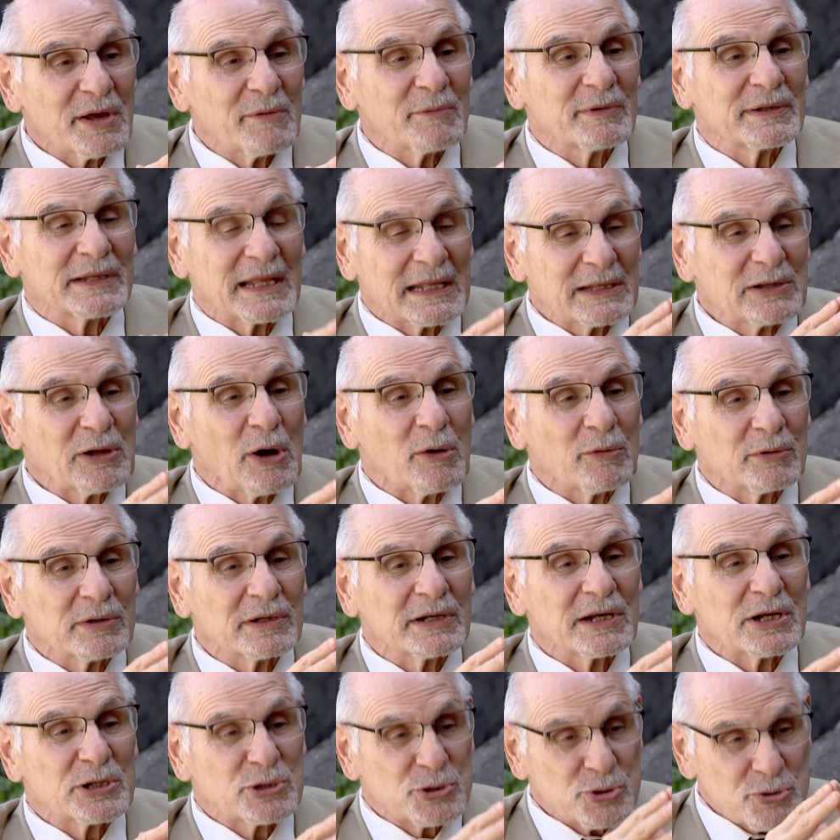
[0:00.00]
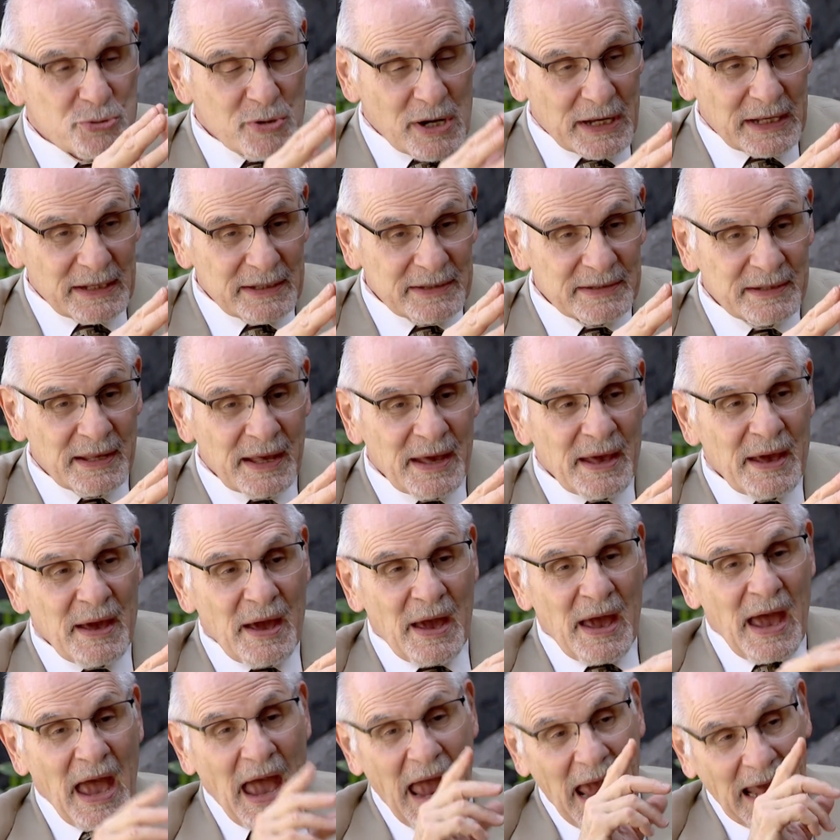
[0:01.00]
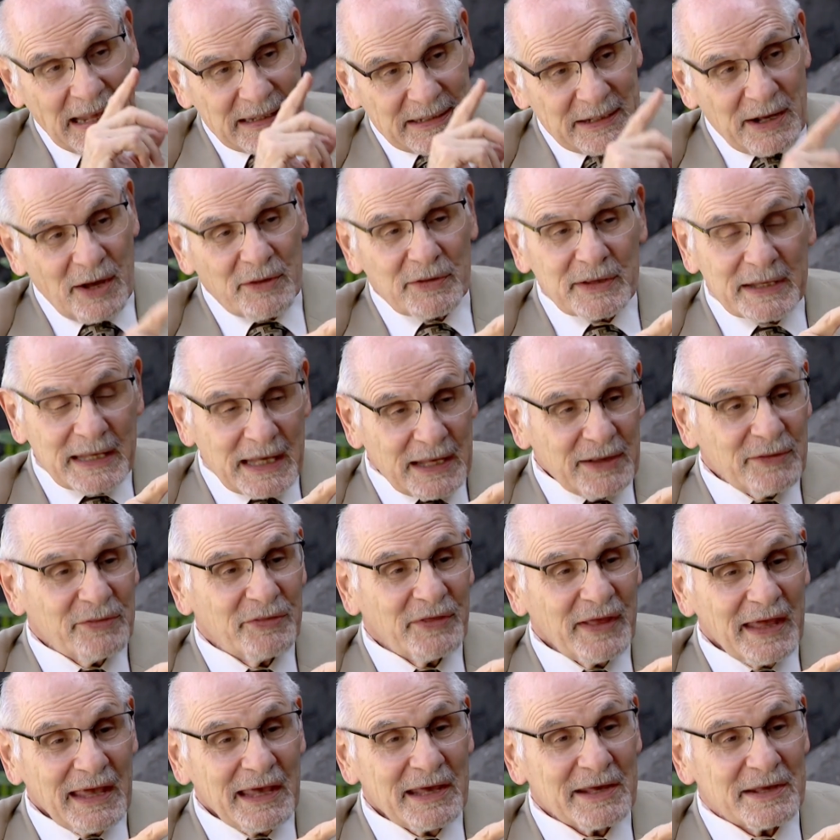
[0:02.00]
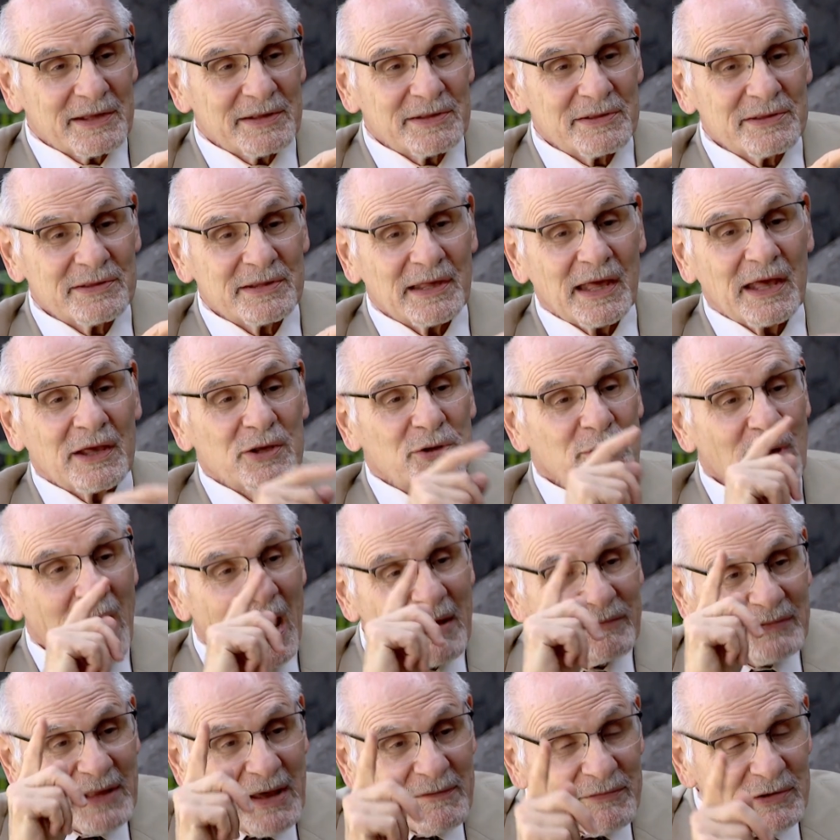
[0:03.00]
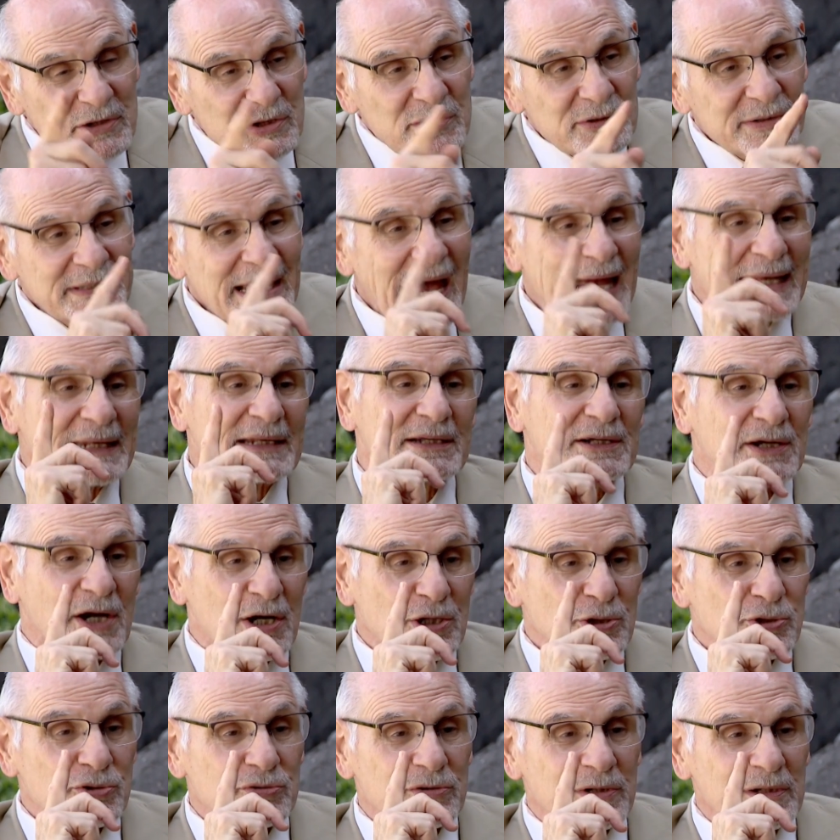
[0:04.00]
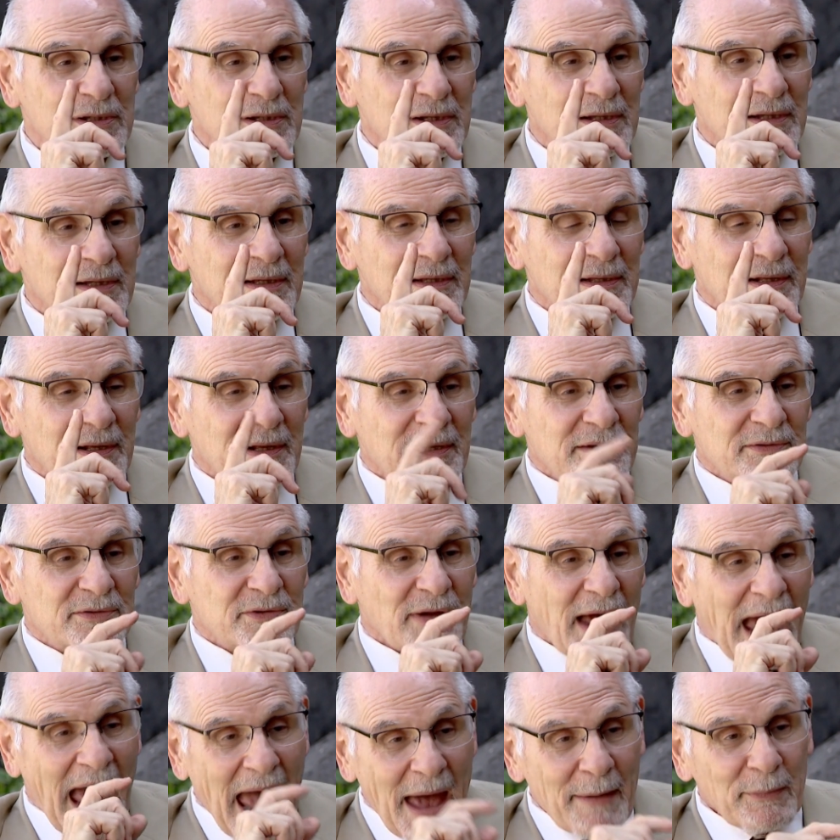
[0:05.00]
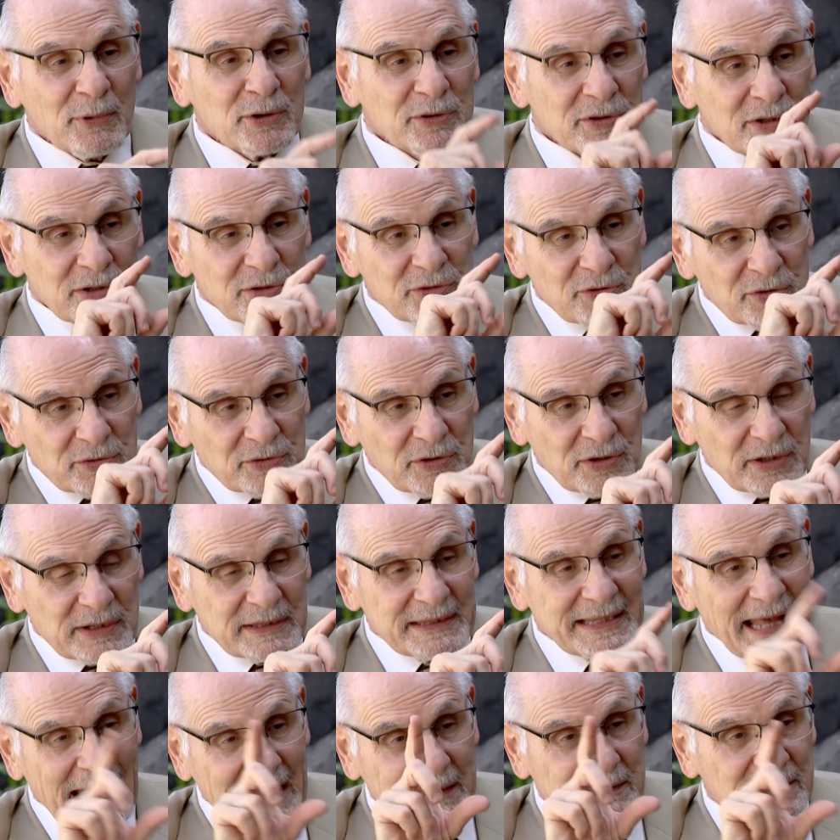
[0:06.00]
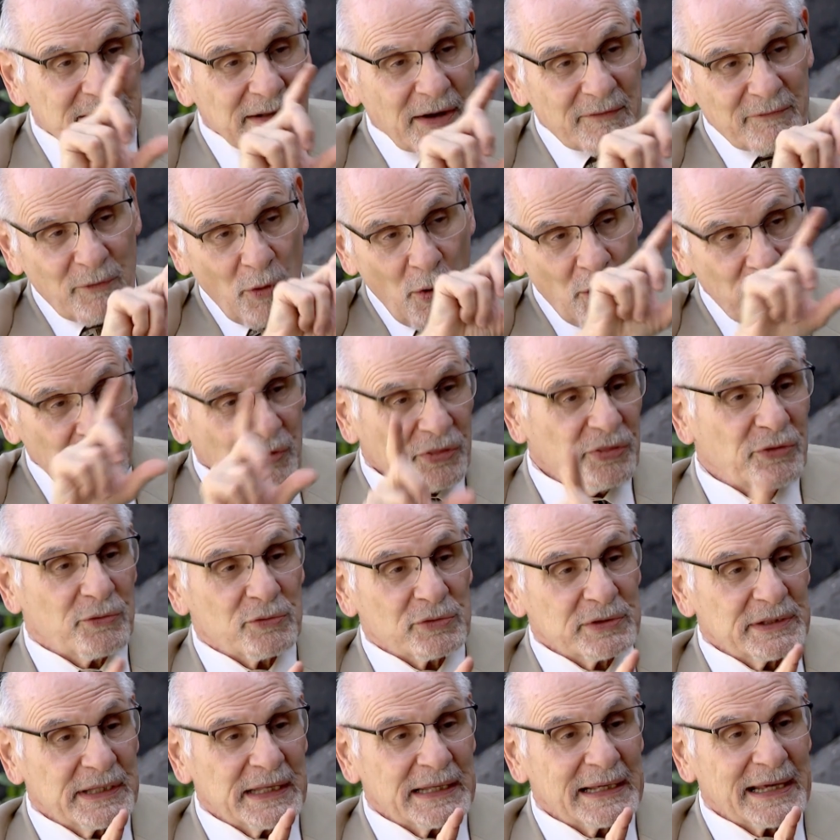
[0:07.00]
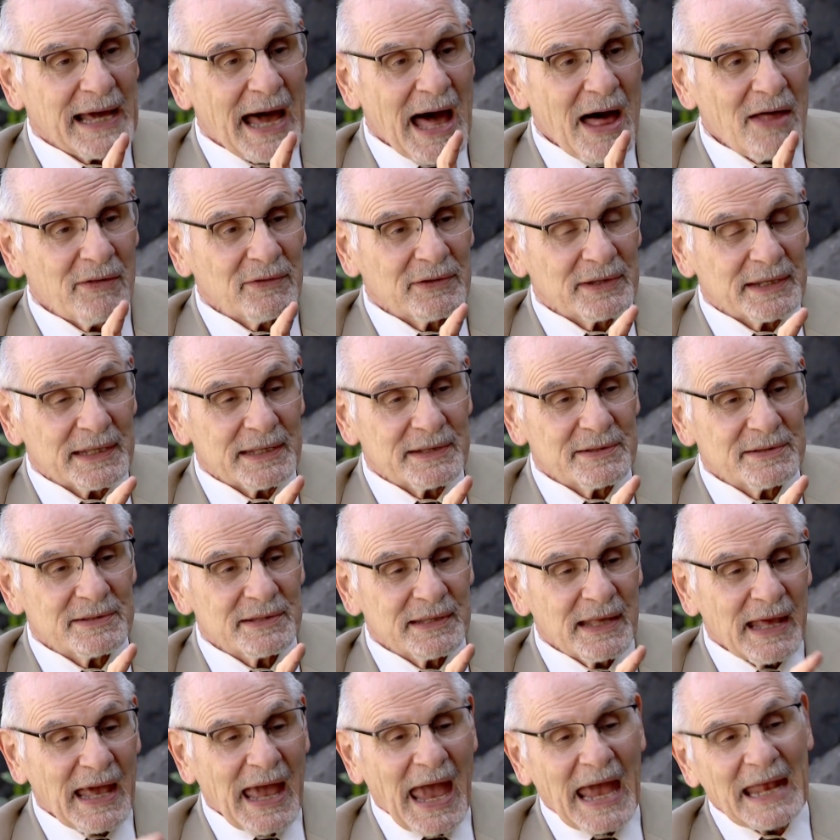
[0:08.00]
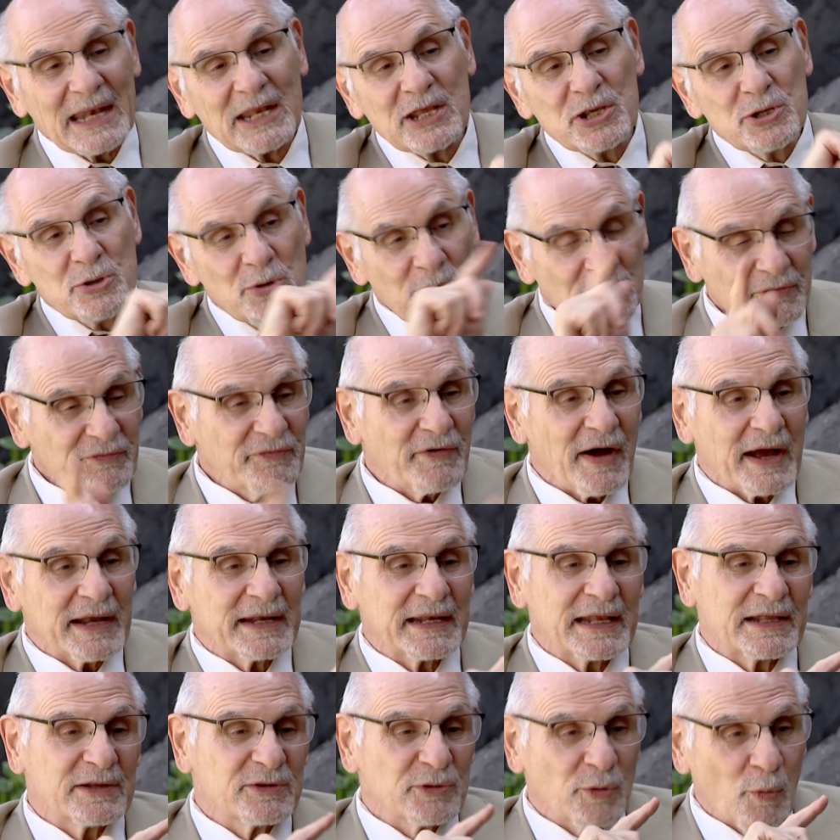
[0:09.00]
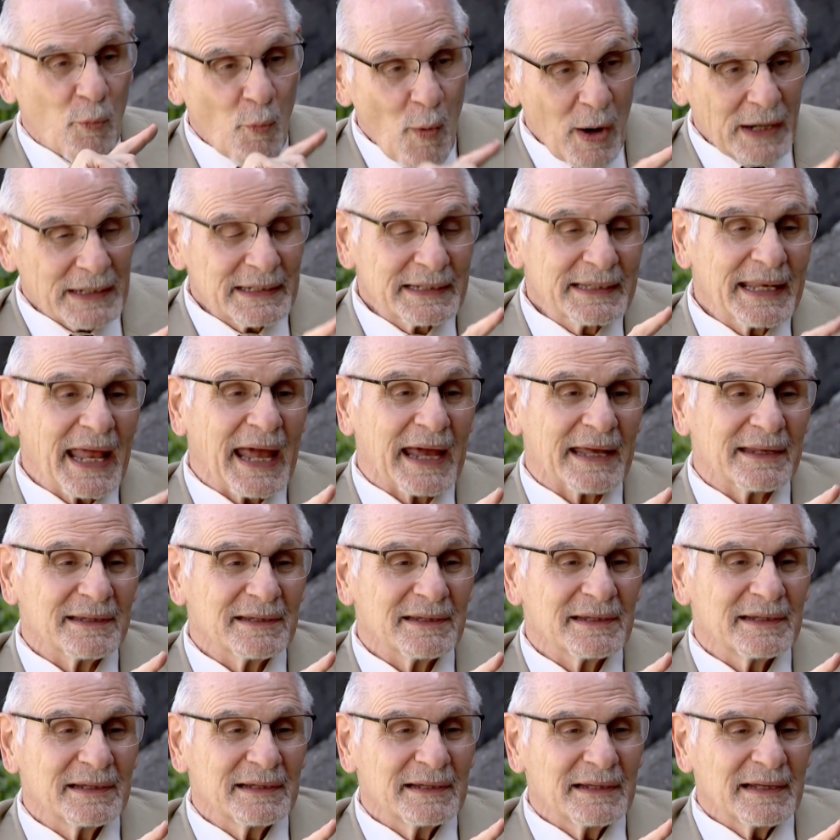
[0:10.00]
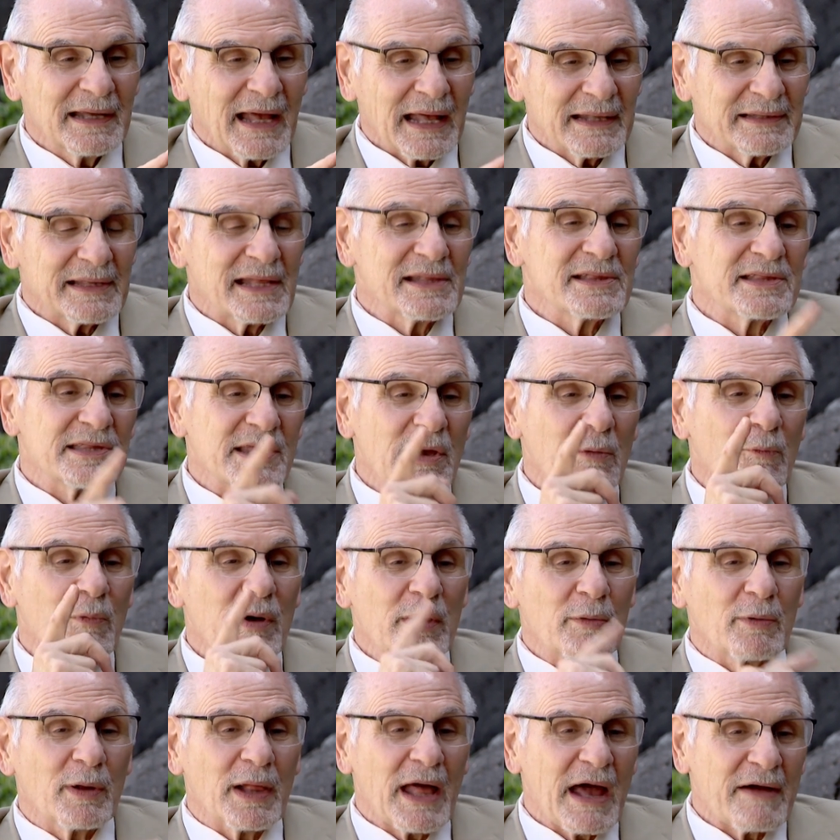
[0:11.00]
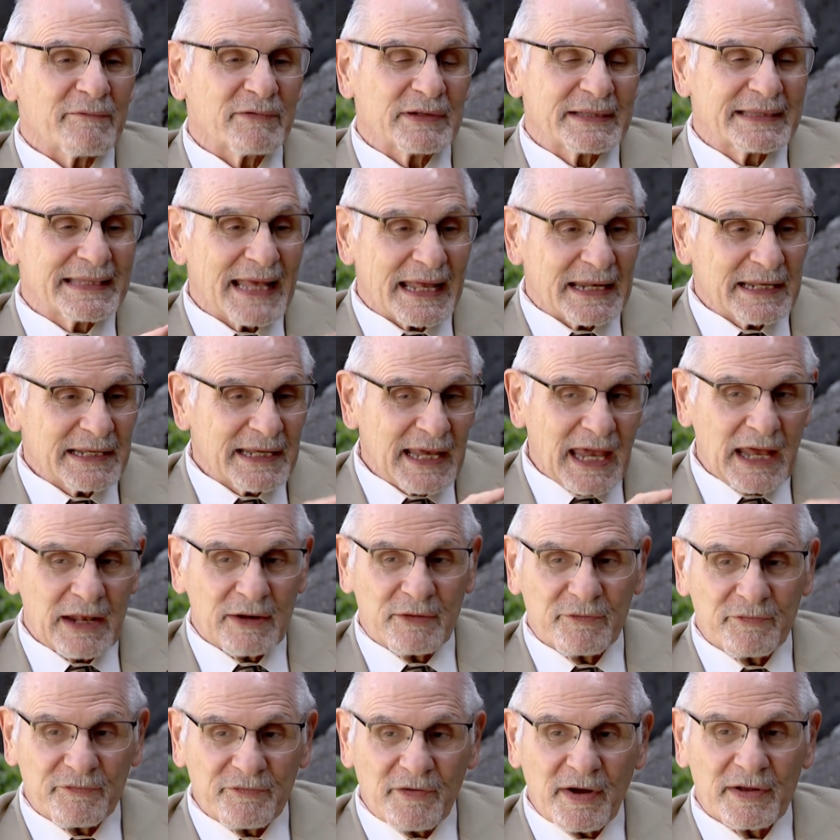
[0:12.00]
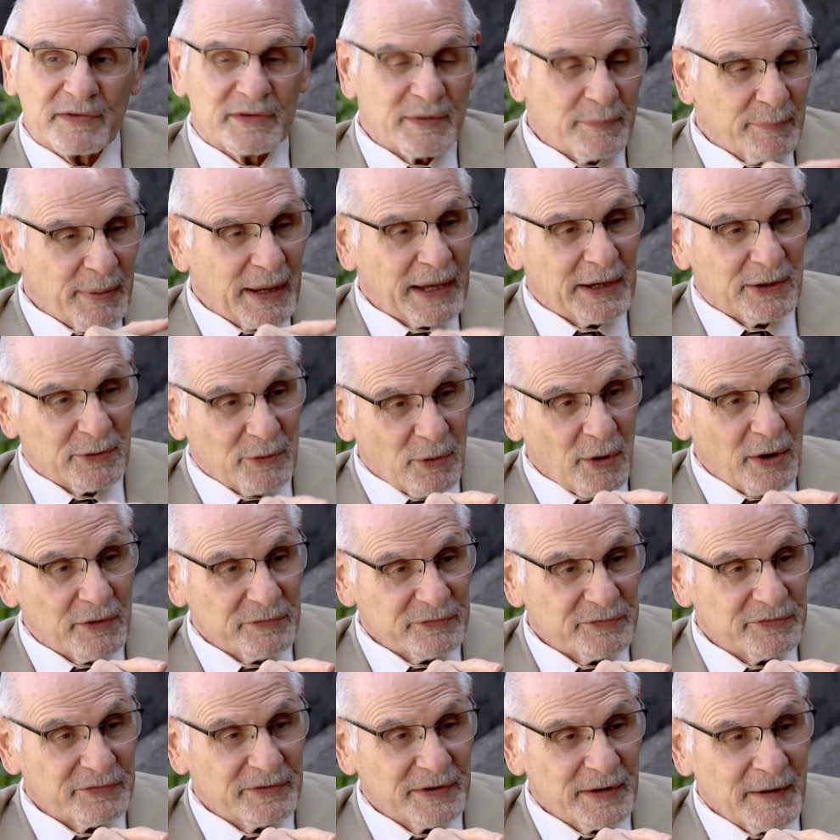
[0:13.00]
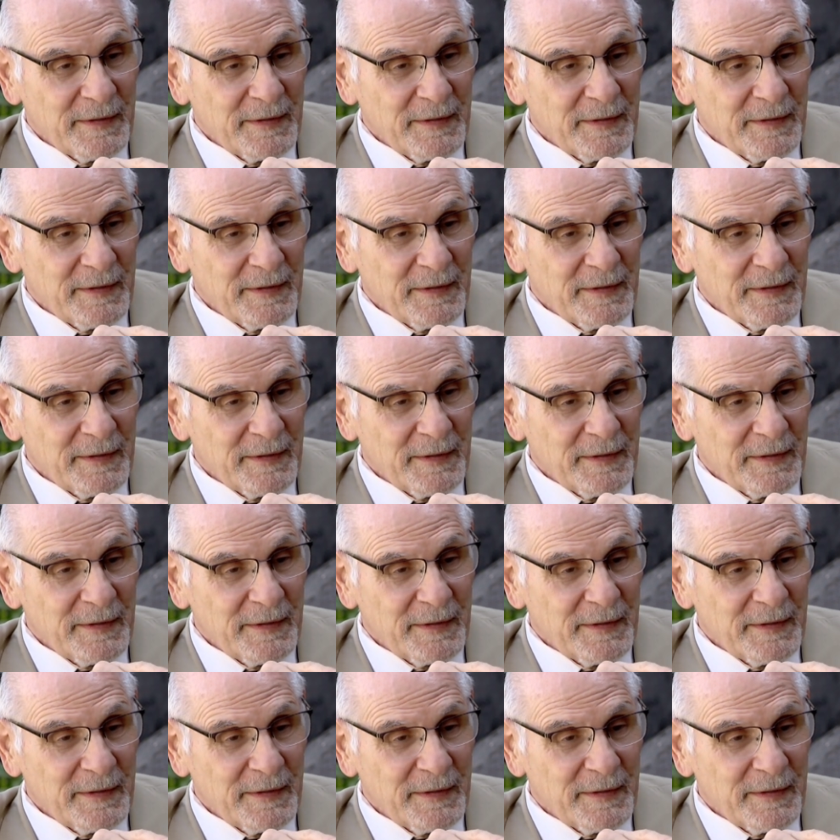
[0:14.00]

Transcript: And when they don't, it shrinks. And the other key thing is you have to have a united country. So Hamilton took the debt of all the 13 colonies and he unified it into one debt and then said, we will have a dedicated fund to pay it off.